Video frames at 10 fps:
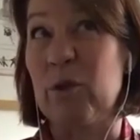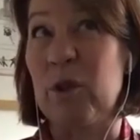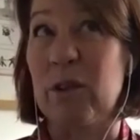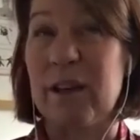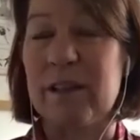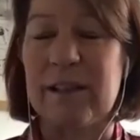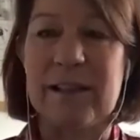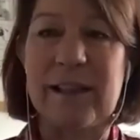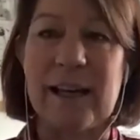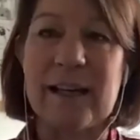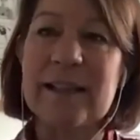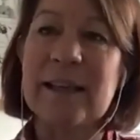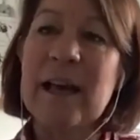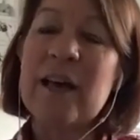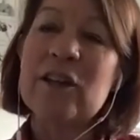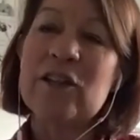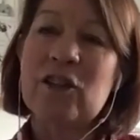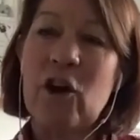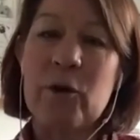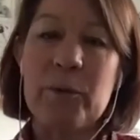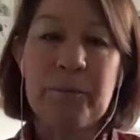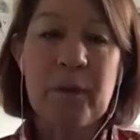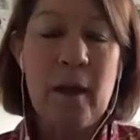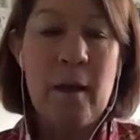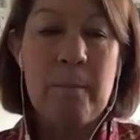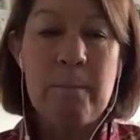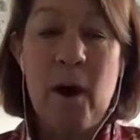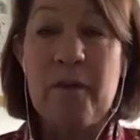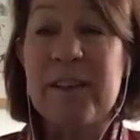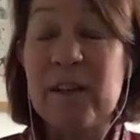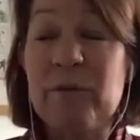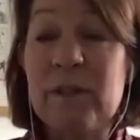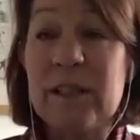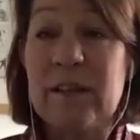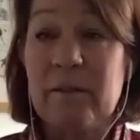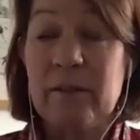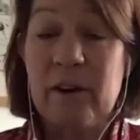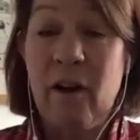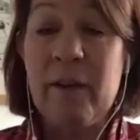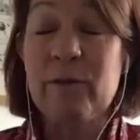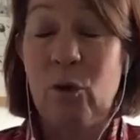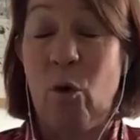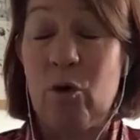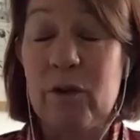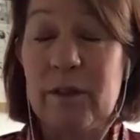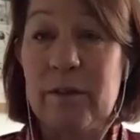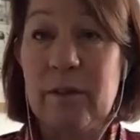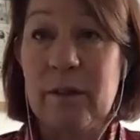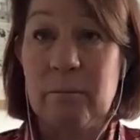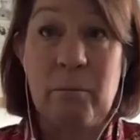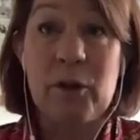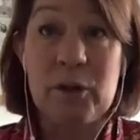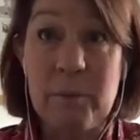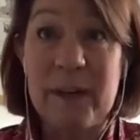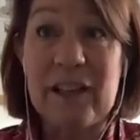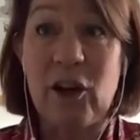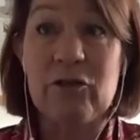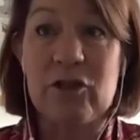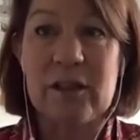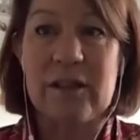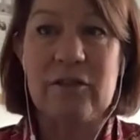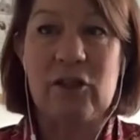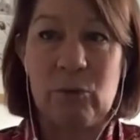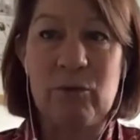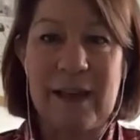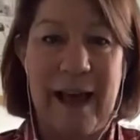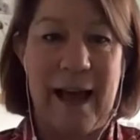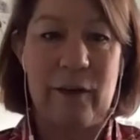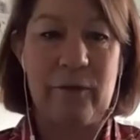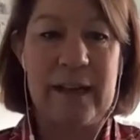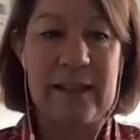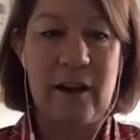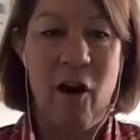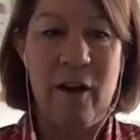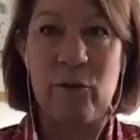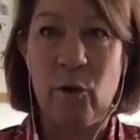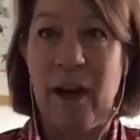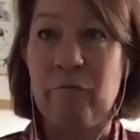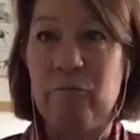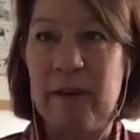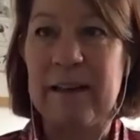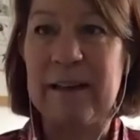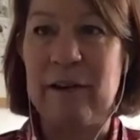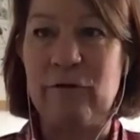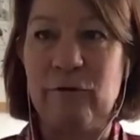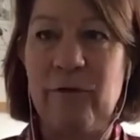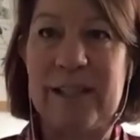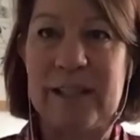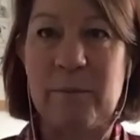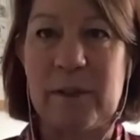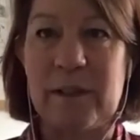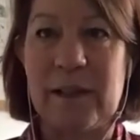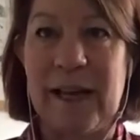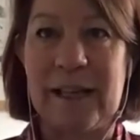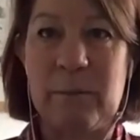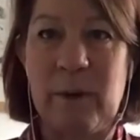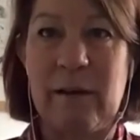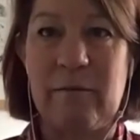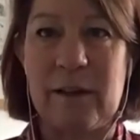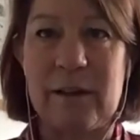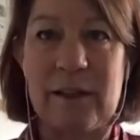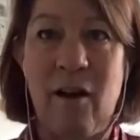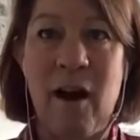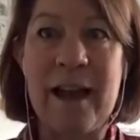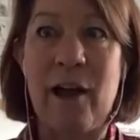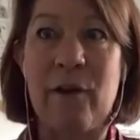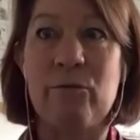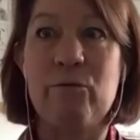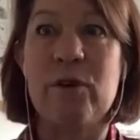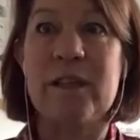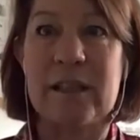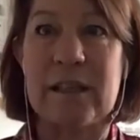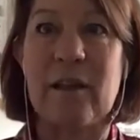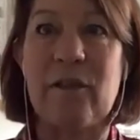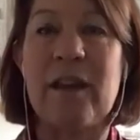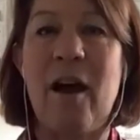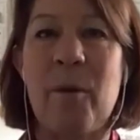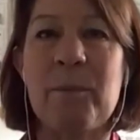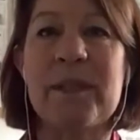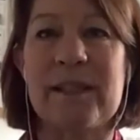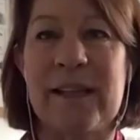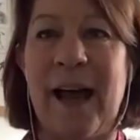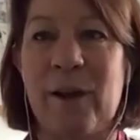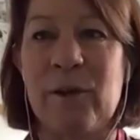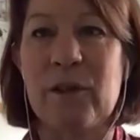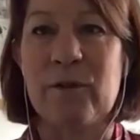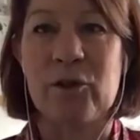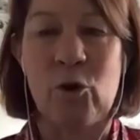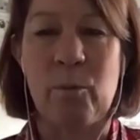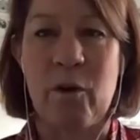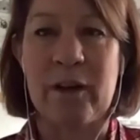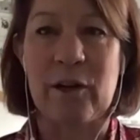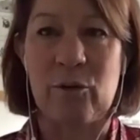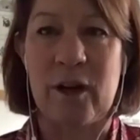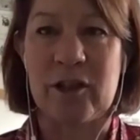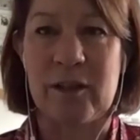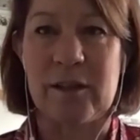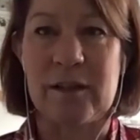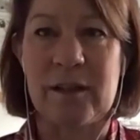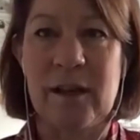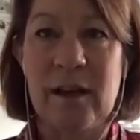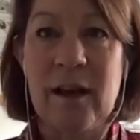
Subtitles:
or 2006. So the difference that I've got that most money coaches don't have is that I've got that real investment experience. I have ridden the ups and downs of stock market crashes